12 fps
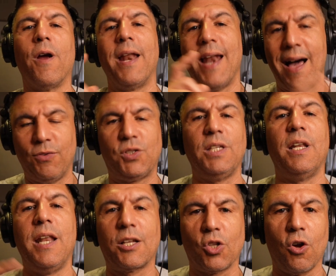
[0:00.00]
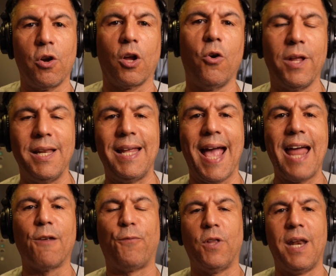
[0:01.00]
and then obviously the Knicks are going to go to
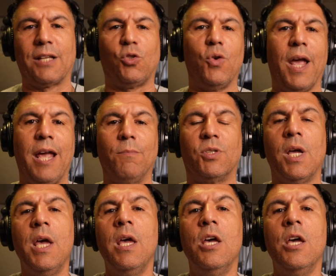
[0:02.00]
Indiana for the next two games.